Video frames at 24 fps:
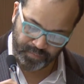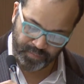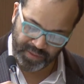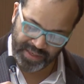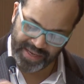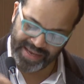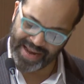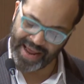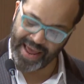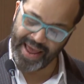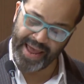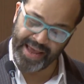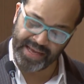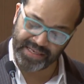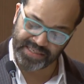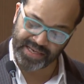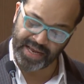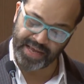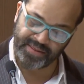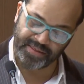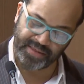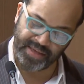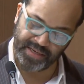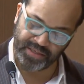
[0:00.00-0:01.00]
It hangs,
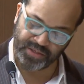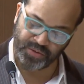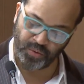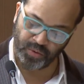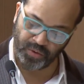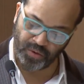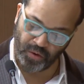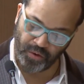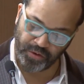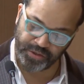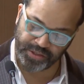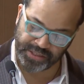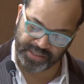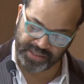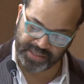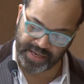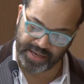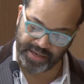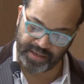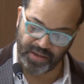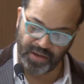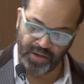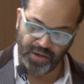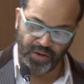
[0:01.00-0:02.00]
I think, to a large
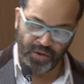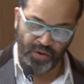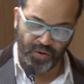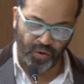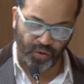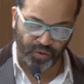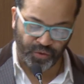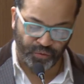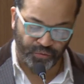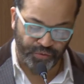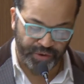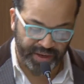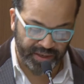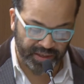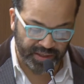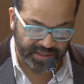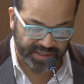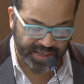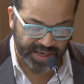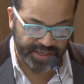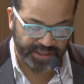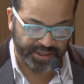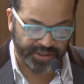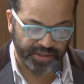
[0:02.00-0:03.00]
extent on the
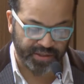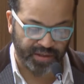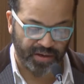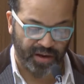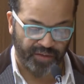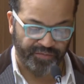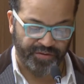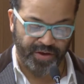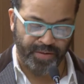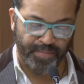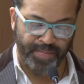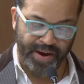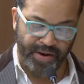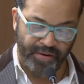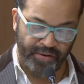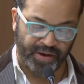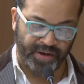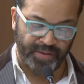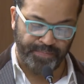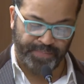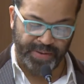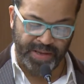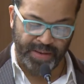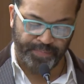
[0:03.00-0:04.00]
realization of the
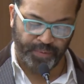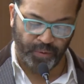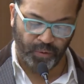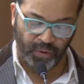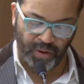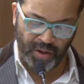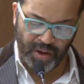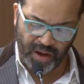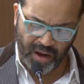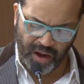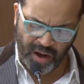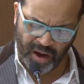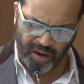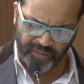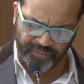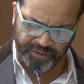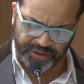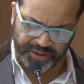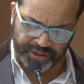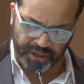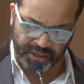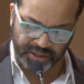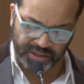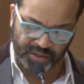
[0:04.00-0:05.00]
American people of
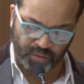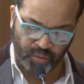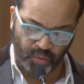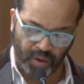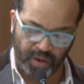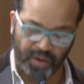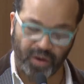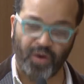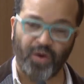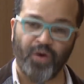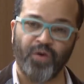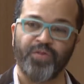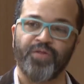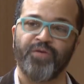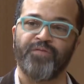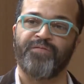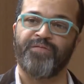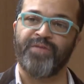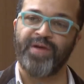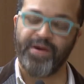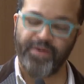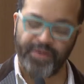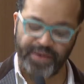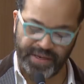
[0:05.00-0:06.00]
just what are the
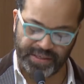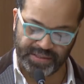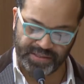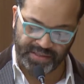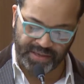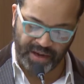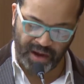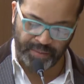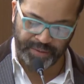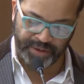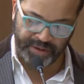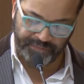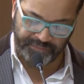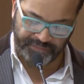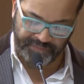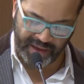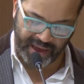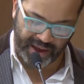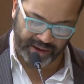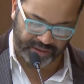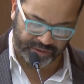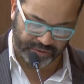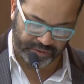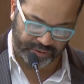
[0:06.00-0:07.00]
various dominant
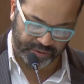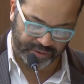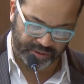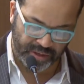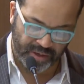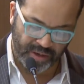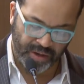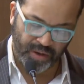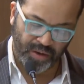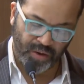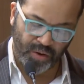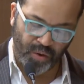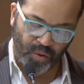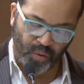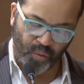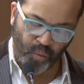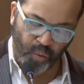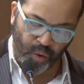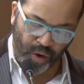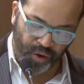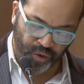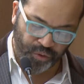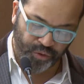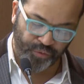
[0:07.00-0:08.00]
factors.
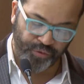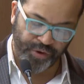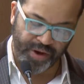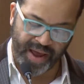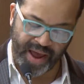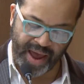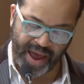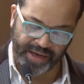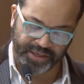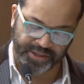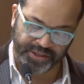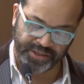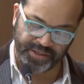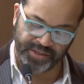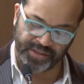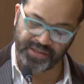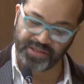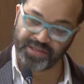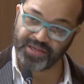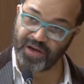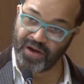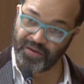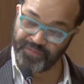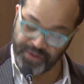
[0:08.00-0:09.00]
What are the
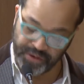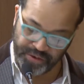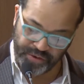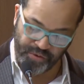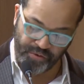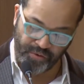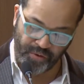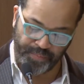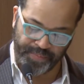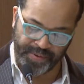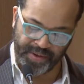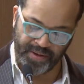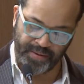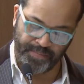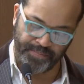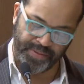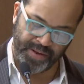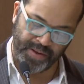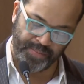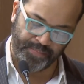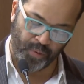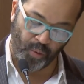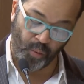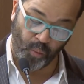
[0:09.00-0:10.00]
reactions of the European
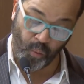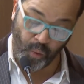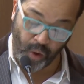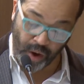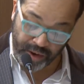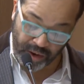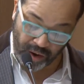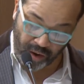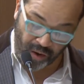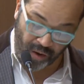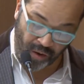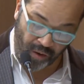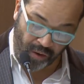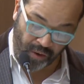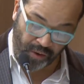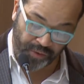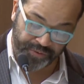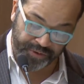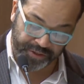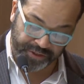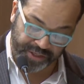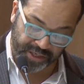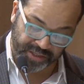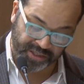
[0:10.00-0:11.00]
people? What are
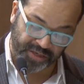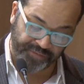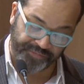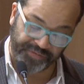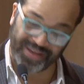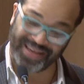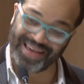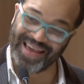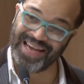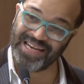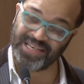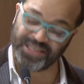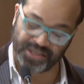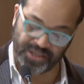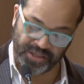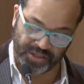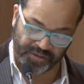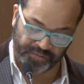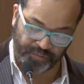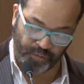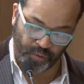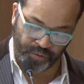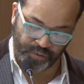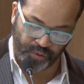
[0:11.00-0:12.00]
the
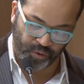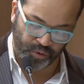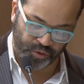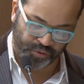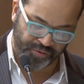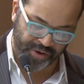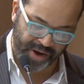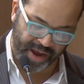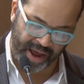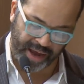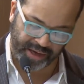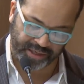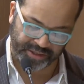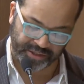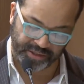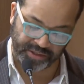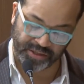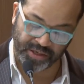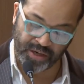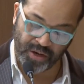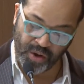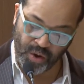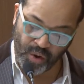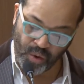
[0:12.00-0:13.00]
justifications for those
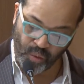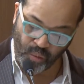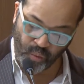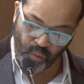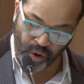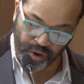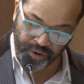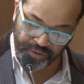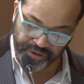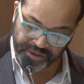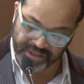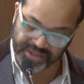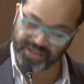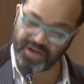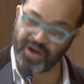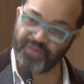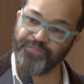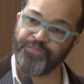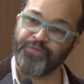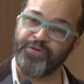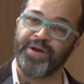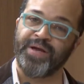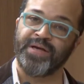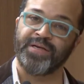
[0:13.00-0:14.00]
reactions? What are the
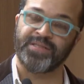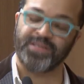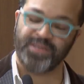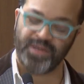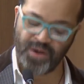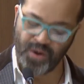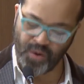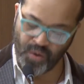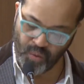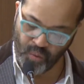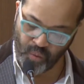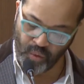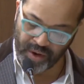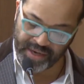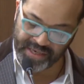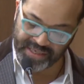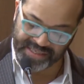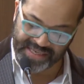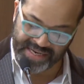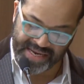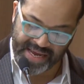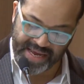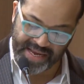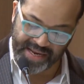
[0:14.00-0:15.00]
sufferings? What
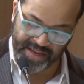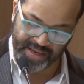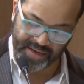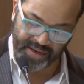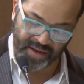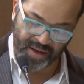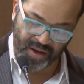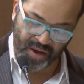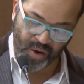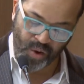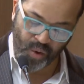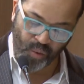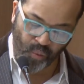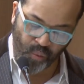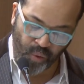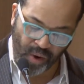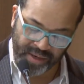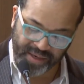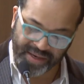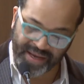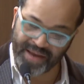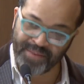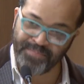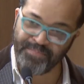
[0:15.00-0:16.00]
is needed?
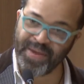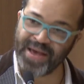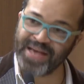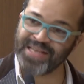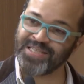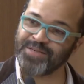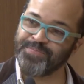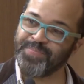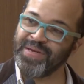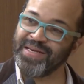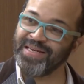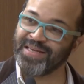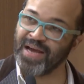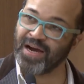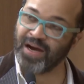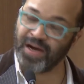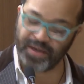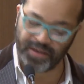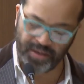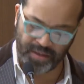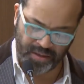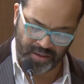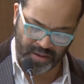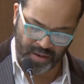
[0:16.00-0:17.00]
What can best be
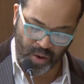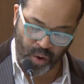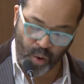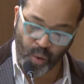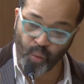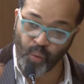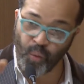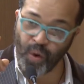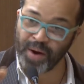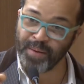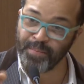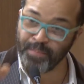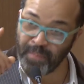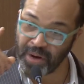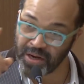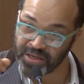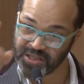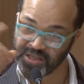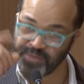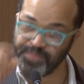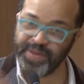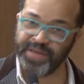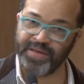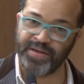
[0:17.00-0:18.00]
done? What
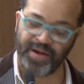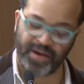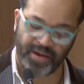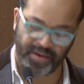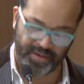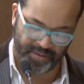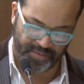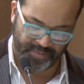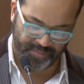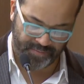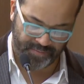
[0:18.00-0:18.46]
must be done?